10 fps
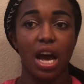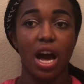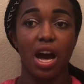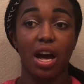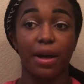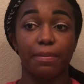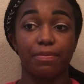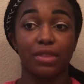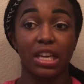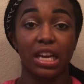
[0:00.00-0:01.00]
I
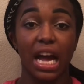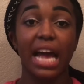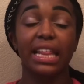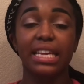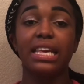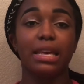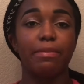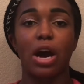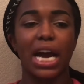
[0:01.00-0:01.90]
like email.